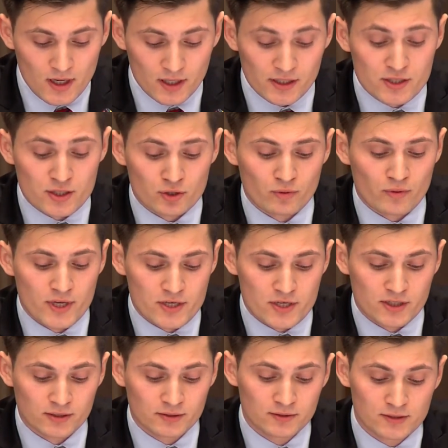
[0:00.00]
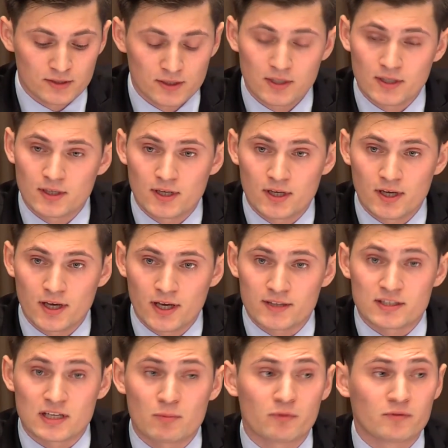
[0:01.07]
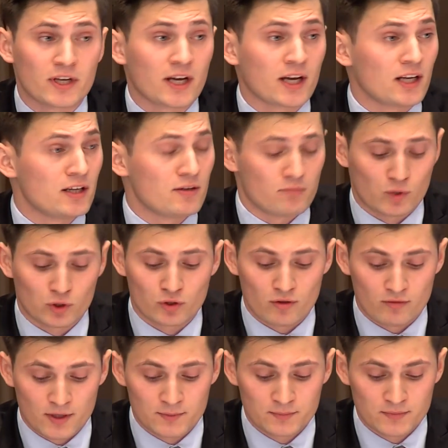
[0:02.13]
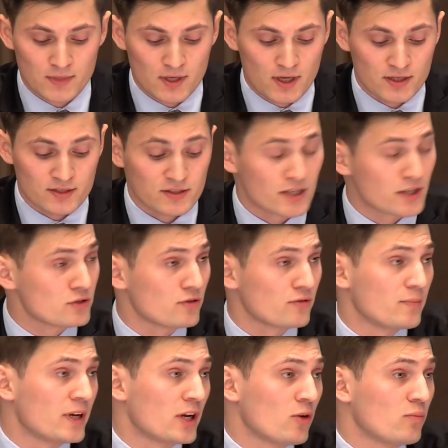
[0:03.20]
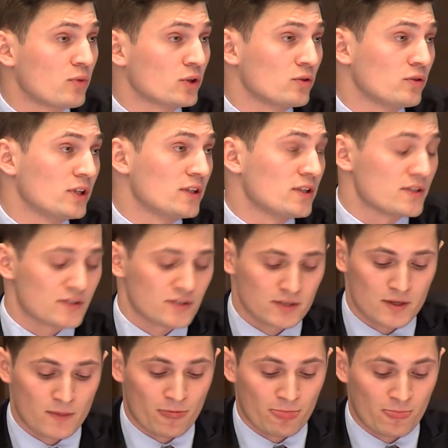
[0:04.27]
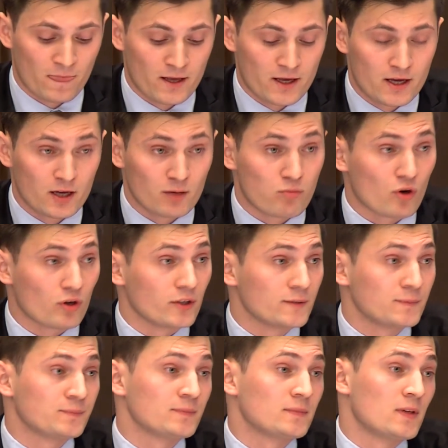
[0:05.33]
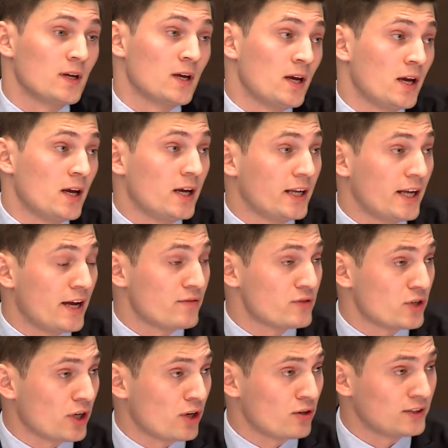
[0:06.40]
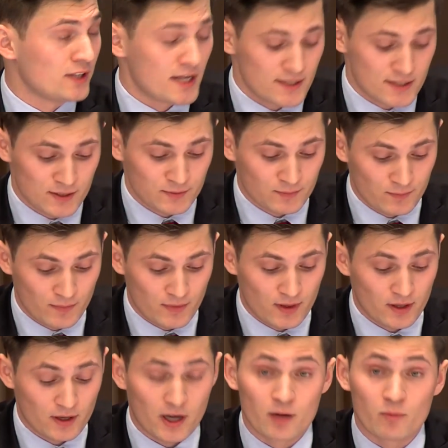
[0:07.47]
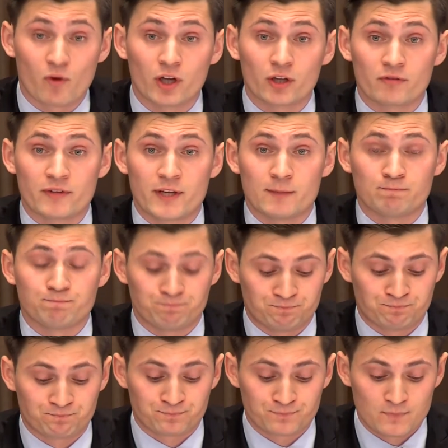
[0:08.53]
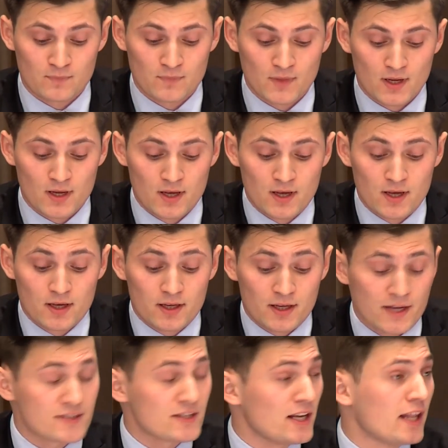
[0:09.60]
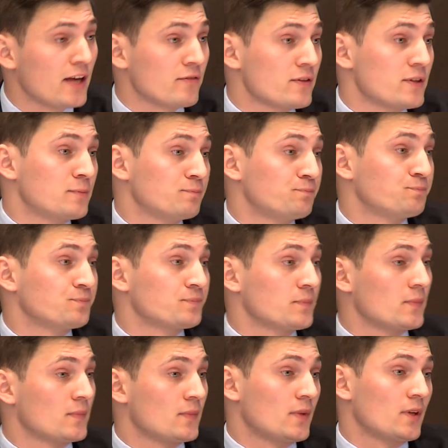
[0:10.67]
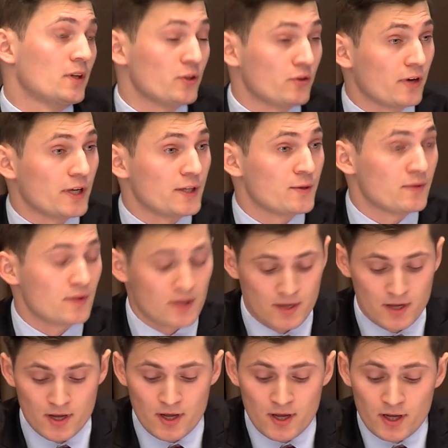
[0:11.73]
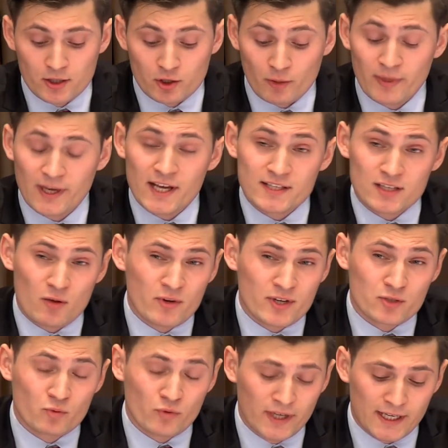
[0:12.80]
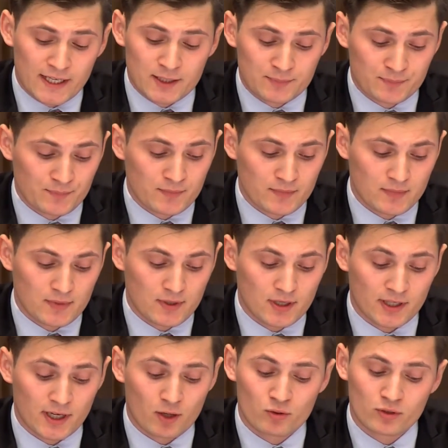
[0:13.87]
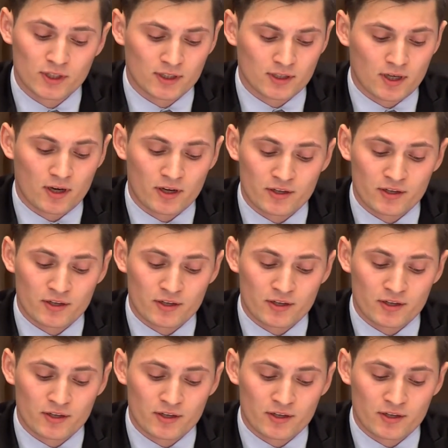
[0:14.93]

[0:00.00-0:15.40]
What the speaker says: and the situation, and some of them have left Moldova in search of better opportunities abroad. And I have to recognize I am one of them. Yes, I left. You're right. Not because I was weak and I couldn't